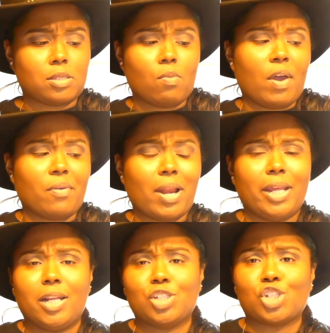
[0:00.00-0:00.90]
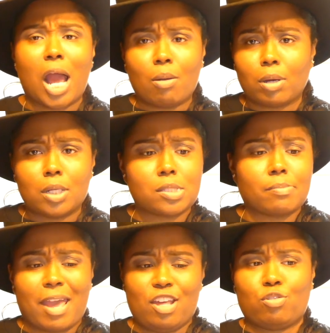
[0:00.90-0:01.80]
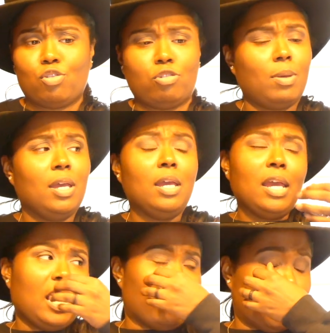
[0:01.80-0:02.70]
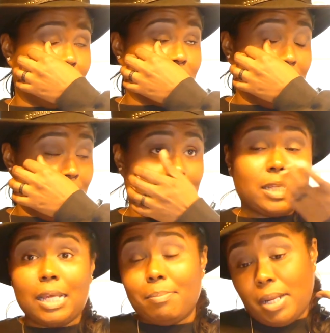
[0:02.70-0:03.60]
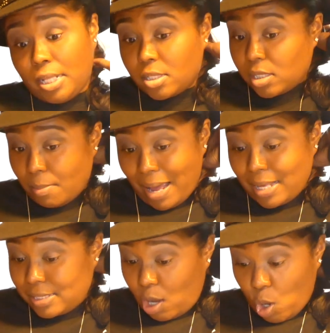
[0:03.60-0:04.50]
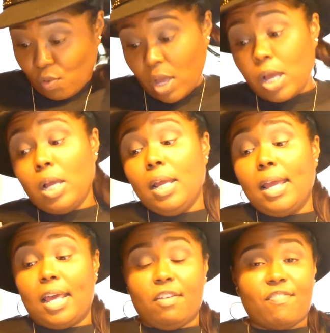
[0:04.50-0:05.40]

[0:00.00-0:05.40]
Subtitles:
So whether I need a shower, bathroom, if I just need 10 minutes to myself, and if